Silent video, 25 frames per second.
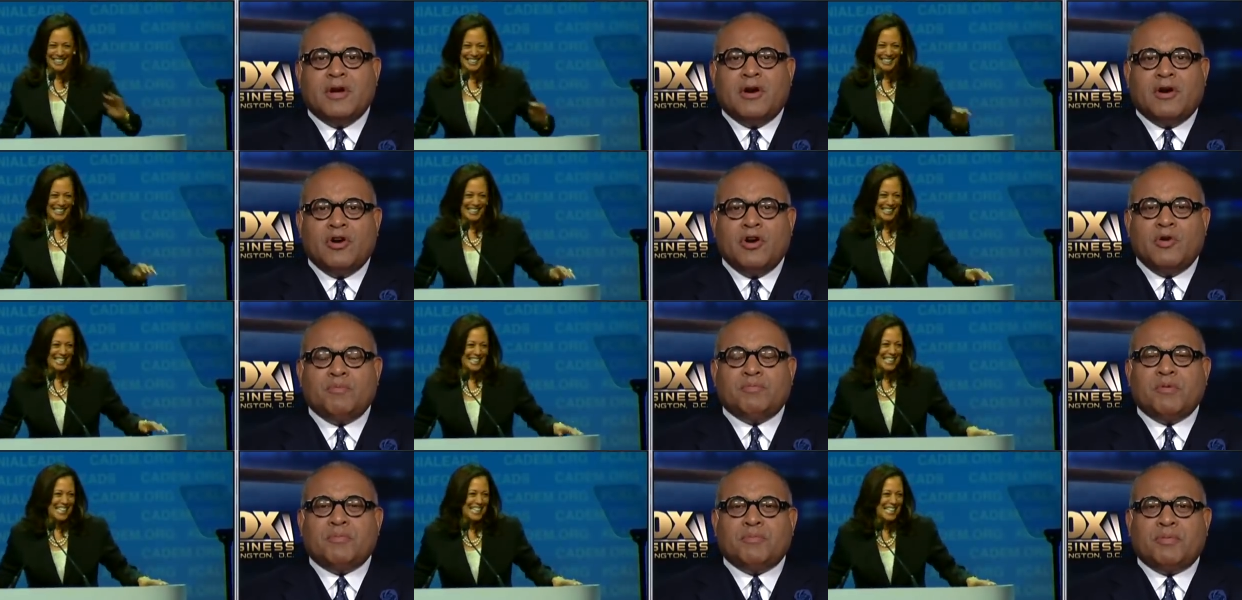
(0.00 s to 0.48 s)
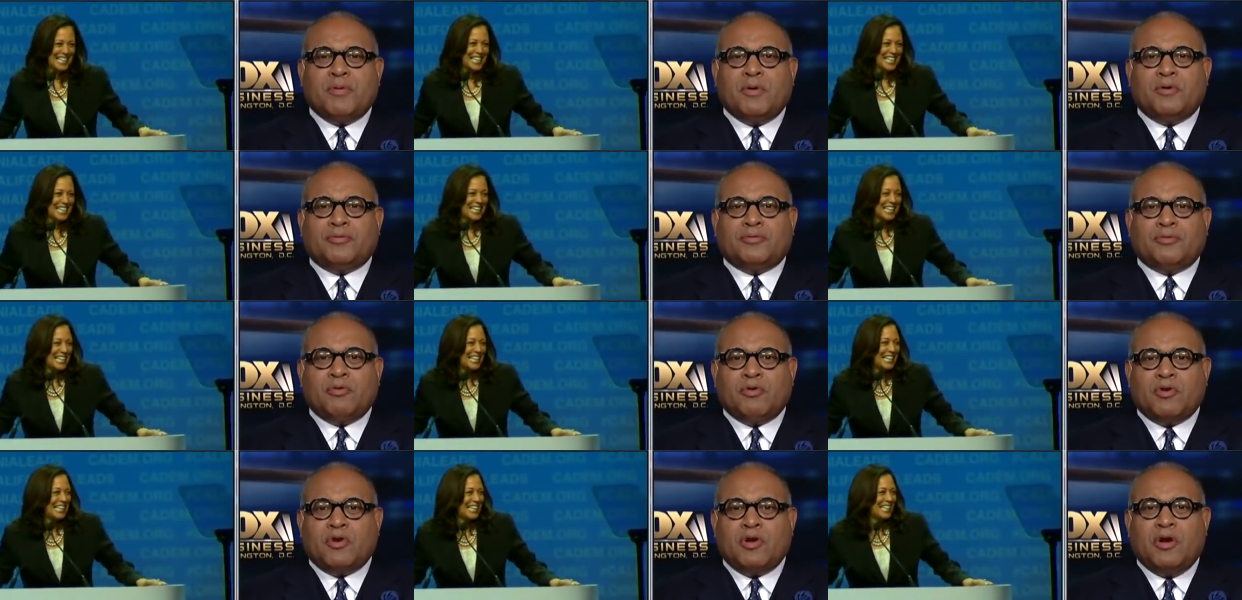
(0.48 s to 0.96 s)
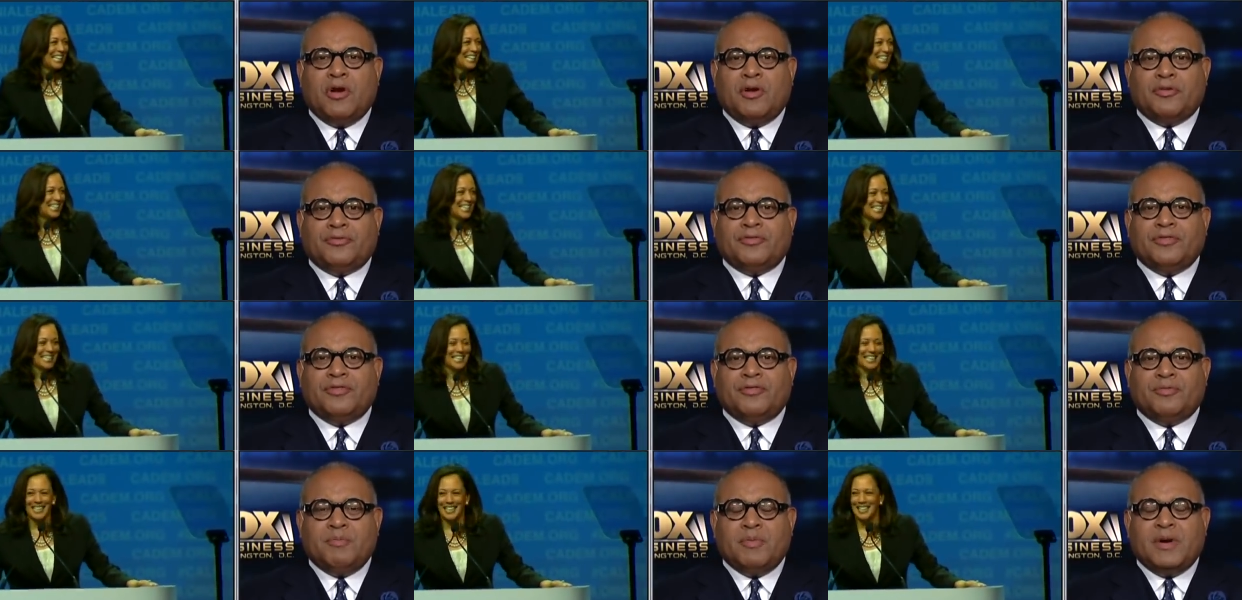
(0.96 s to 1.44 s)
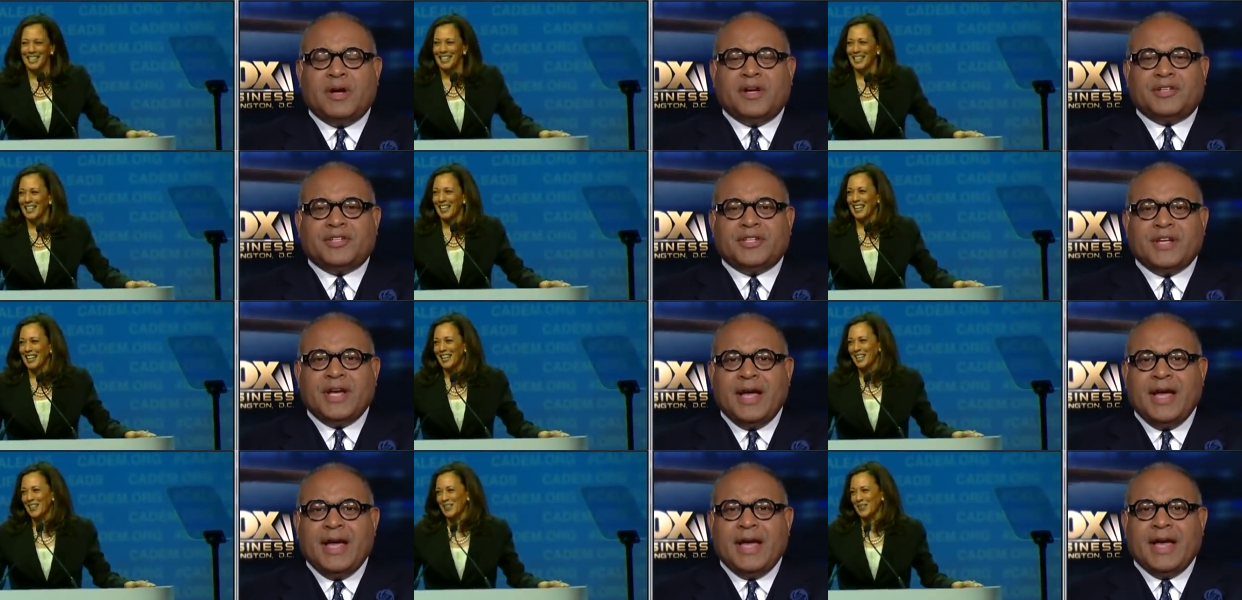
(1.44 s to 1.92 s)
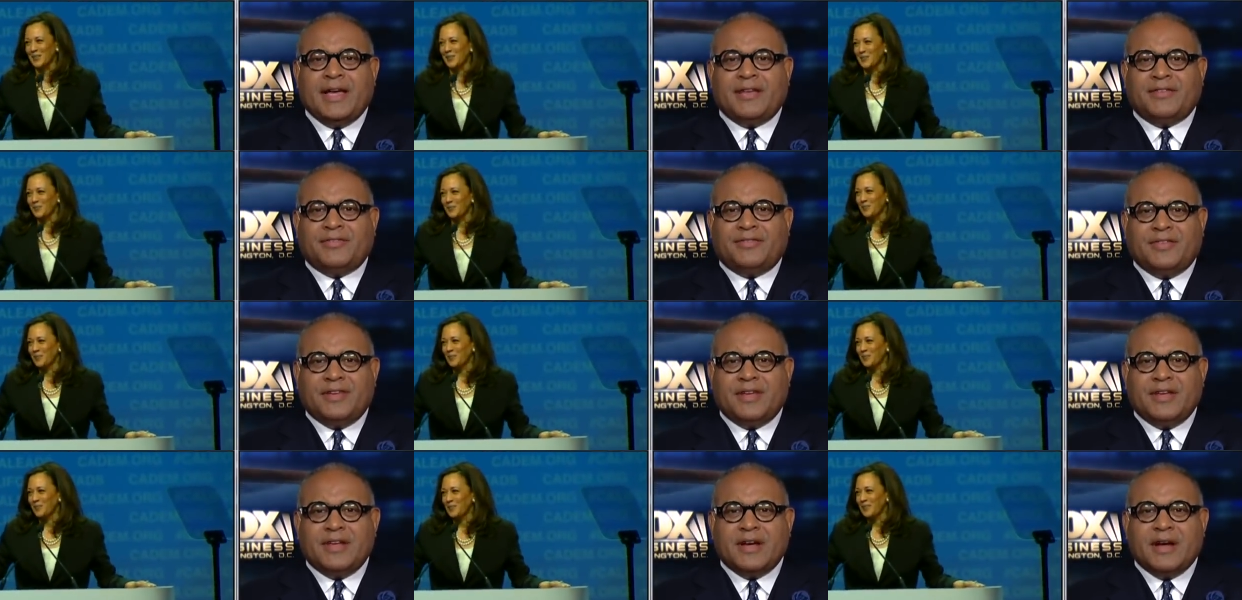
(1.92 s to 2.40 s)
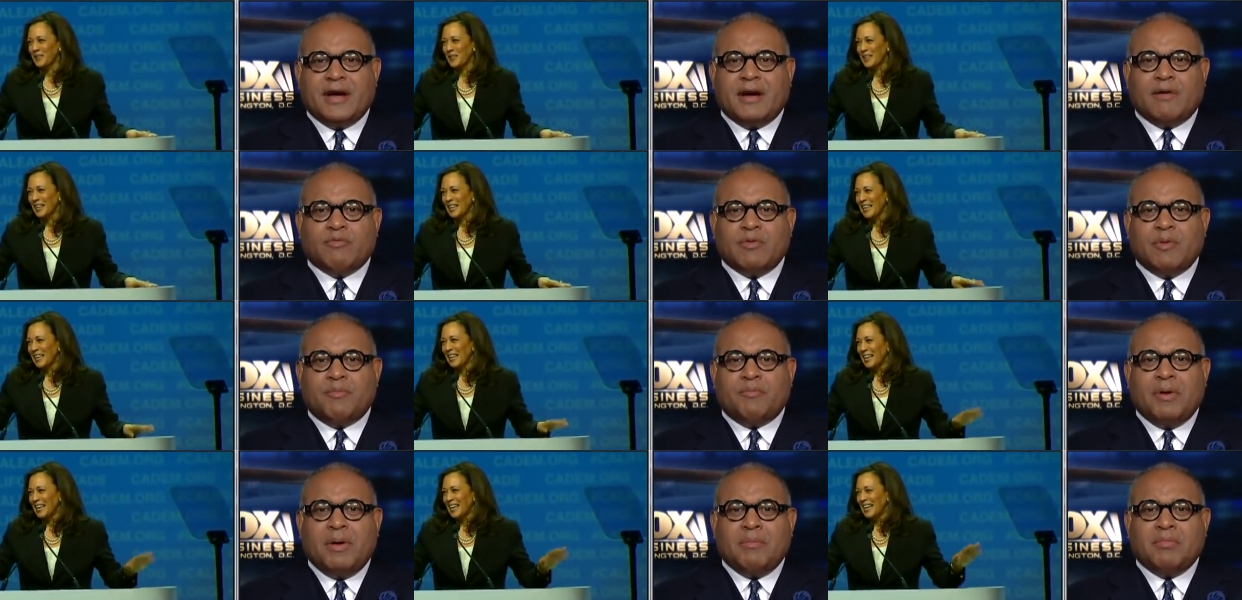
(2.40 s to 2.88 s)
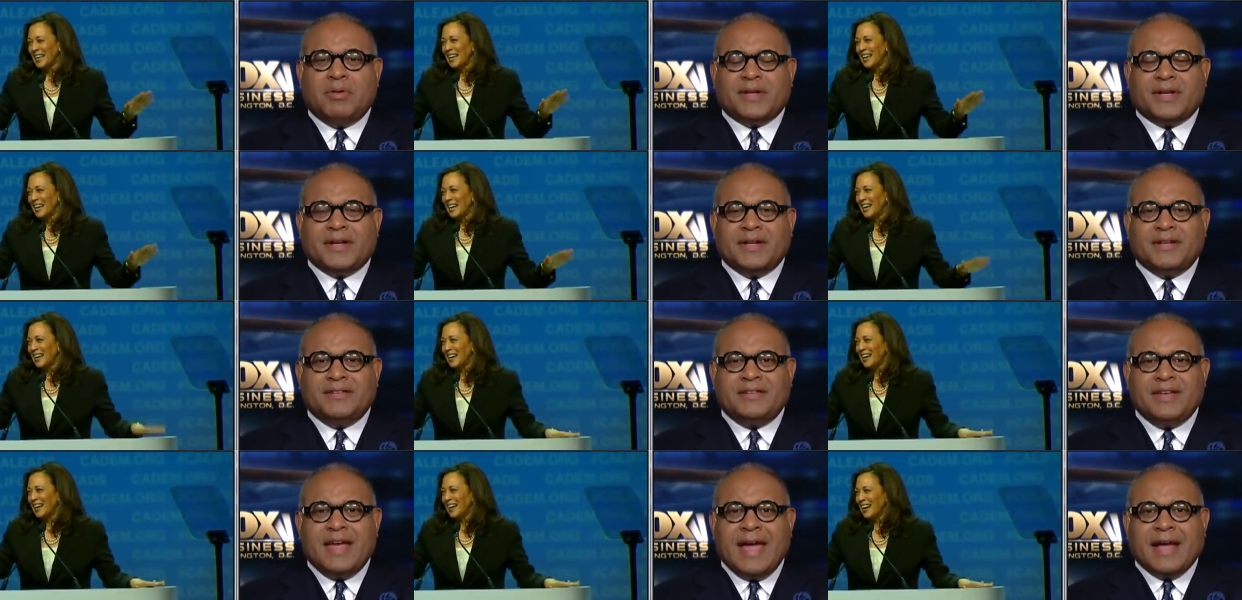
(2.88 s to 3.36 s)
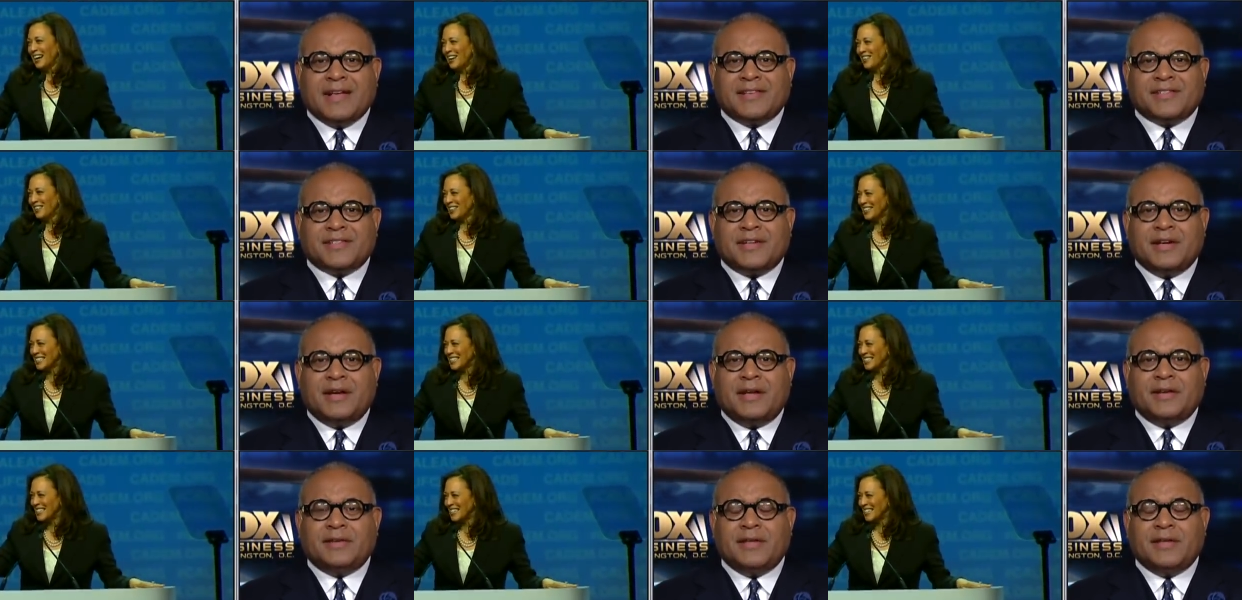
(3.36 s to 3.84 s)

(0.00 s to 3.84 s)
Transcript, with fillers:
Speaker 1: Her proposal cost as much as the uh, Republican tax cut